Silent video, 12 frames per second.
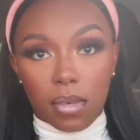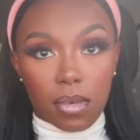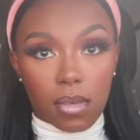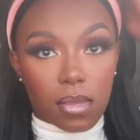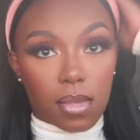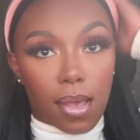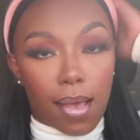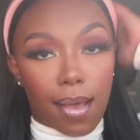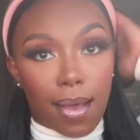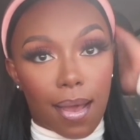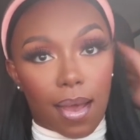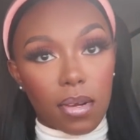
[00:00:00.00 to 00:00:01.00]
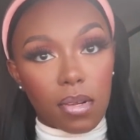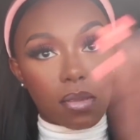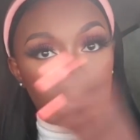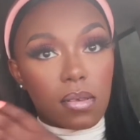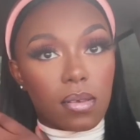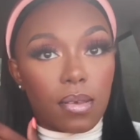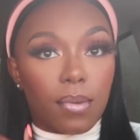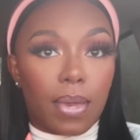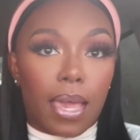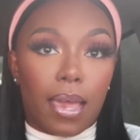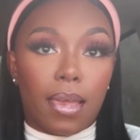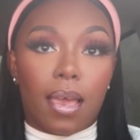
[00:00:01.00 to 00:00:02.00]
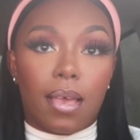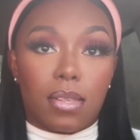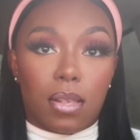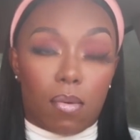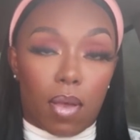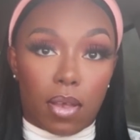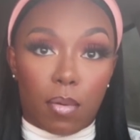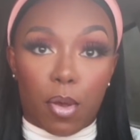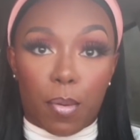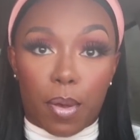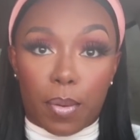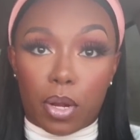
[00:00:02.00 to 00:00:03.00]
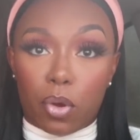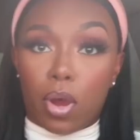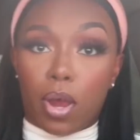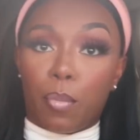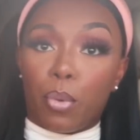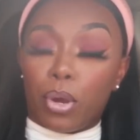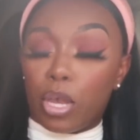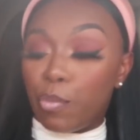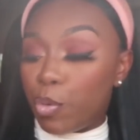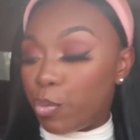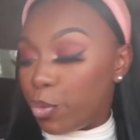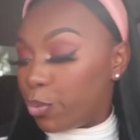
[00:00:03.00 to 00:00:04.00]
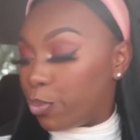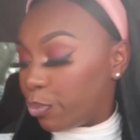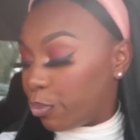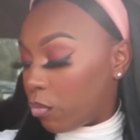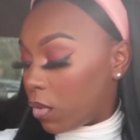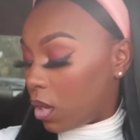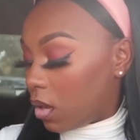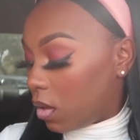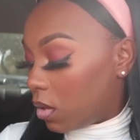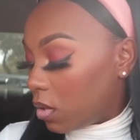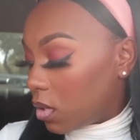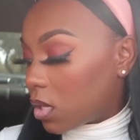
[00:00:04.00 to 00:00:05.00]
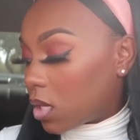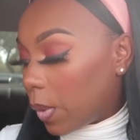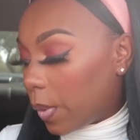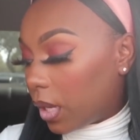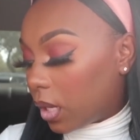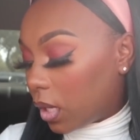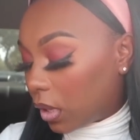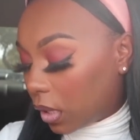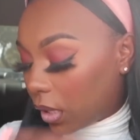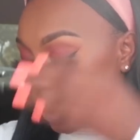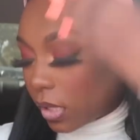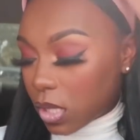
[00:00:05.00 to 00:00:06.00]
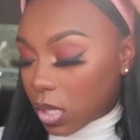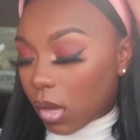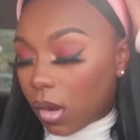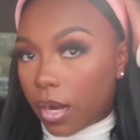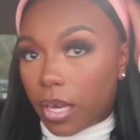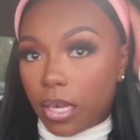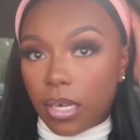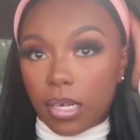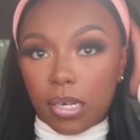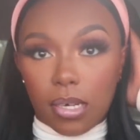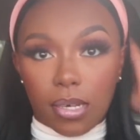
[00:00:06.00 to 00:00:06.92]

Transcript: It's hot. Okay, y'all, so I am on my way to grab Bree and Mama so we can get the day started.